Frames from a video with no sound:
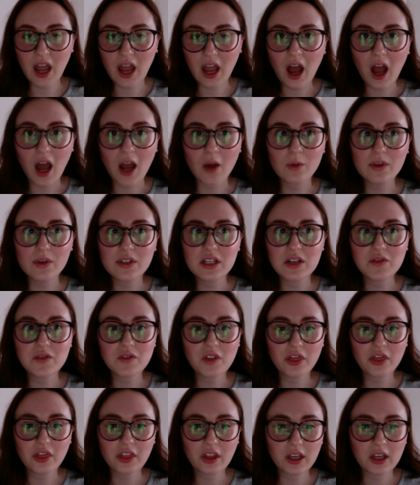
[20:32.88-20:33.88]
I was
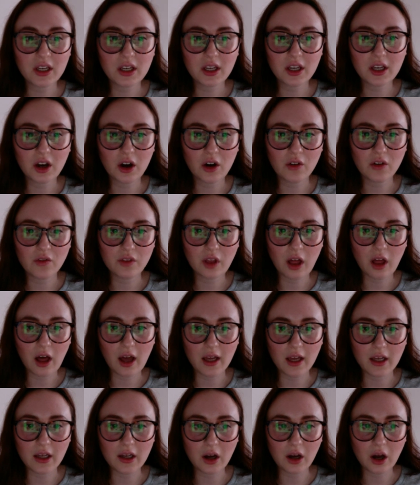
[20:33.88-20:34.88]
even thinking of
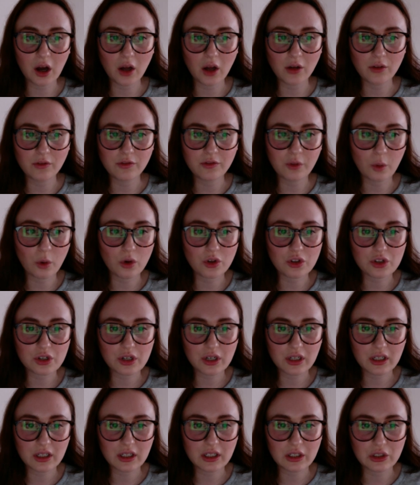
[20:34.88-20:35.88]
like,
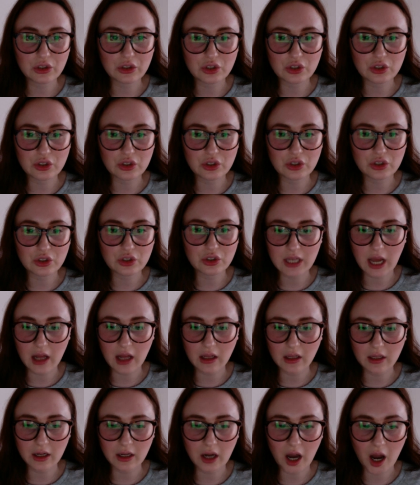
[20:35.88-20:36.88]
unfortunately, just
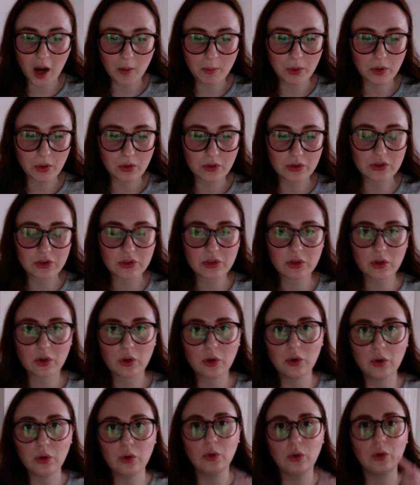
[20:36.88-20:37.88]
telling couples
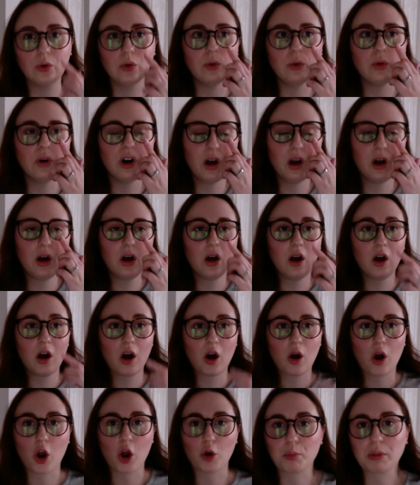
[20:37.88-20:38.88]
who
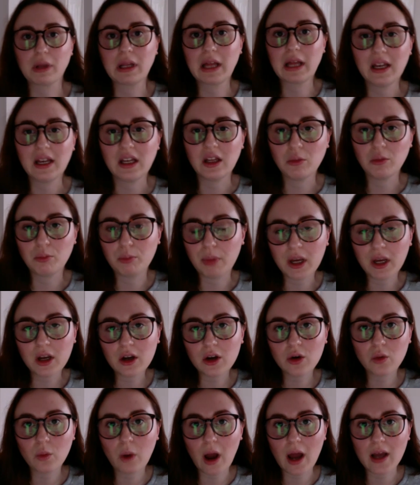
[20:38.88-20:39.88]
are planning
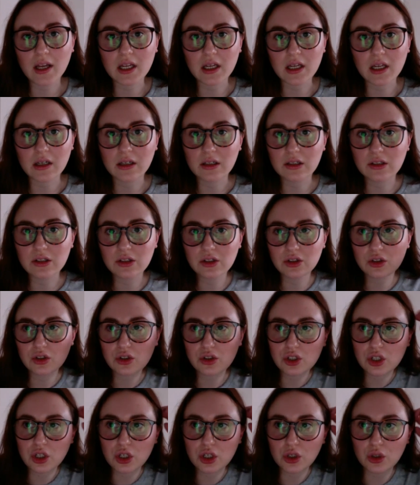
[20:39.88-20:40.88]
bigger weddings
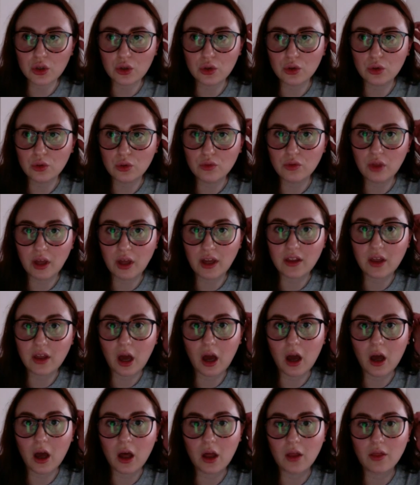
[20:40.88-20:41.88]
to like,
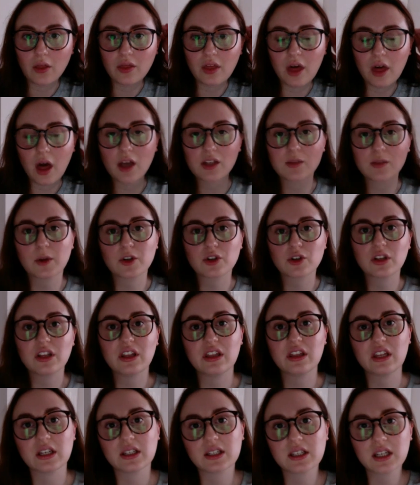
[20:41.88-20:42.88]
especially
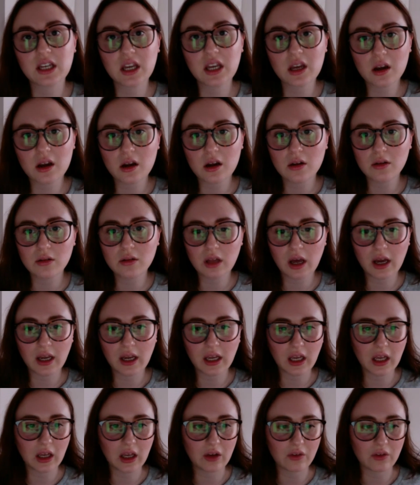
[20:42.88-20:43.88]
this year, like
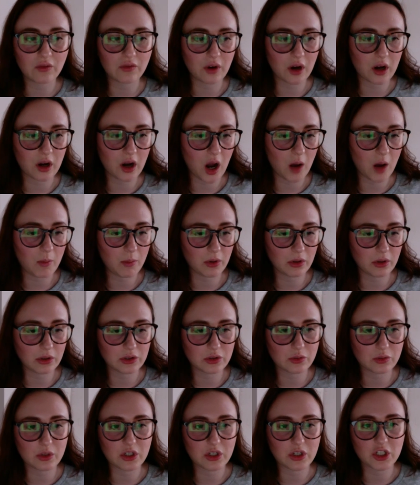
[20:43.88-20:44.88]
if a couple is
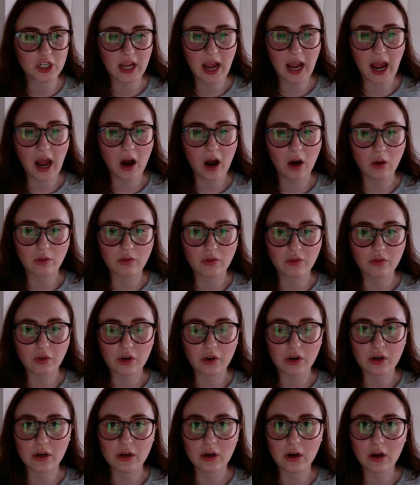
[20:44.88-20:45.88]
reaching out
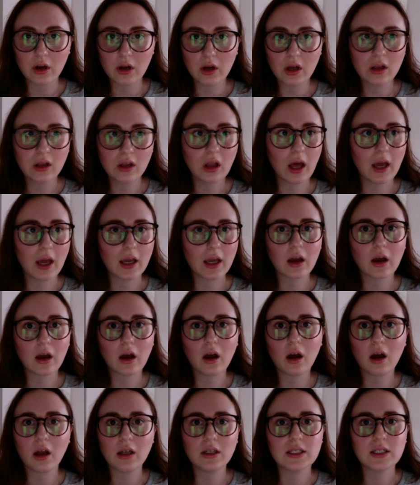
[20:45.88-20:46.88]
for like
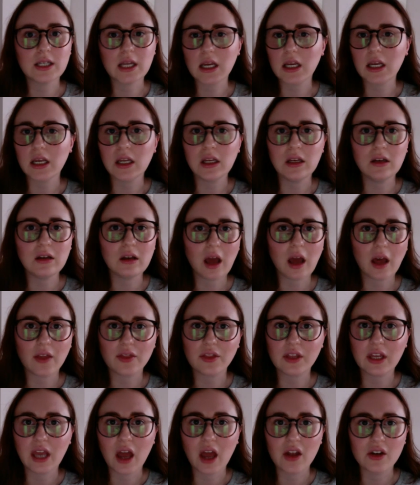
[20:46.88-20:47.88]
a date at
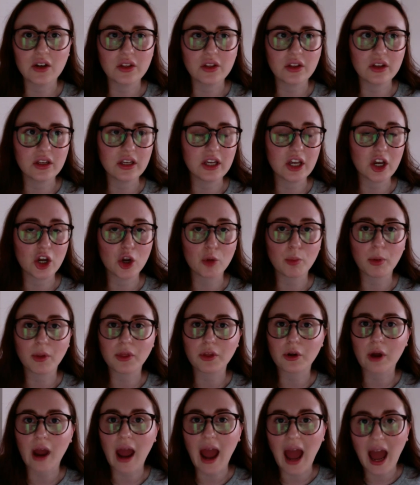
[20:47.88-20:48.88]
the end of the year, but
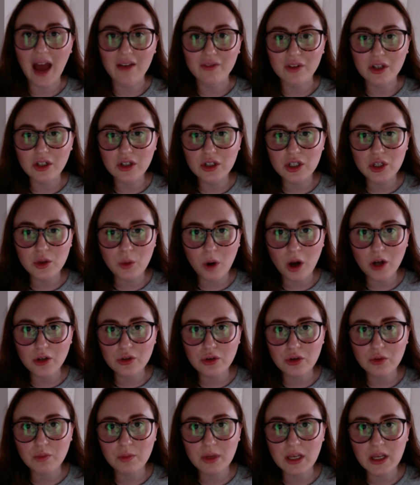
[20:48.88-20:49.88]
they're having
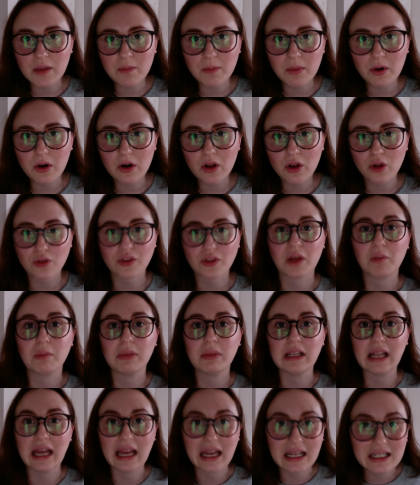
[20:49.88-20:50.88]
200 people or they
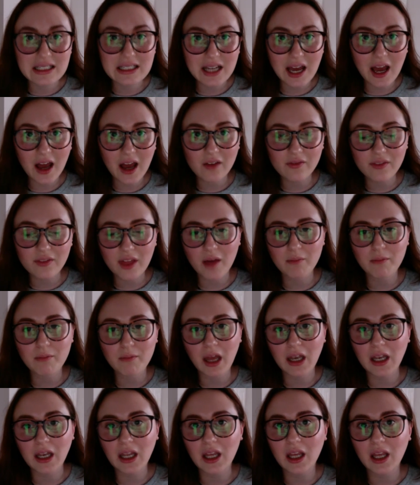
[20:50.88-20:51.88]
plan to have that
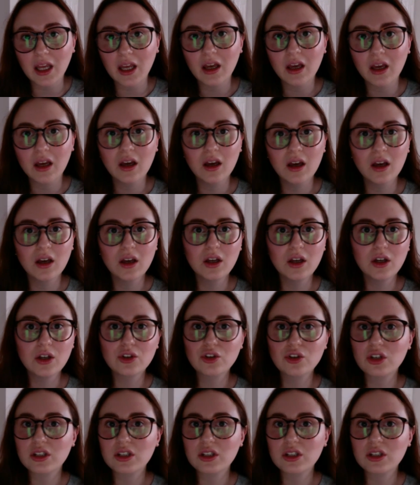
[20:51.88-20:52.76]
many, just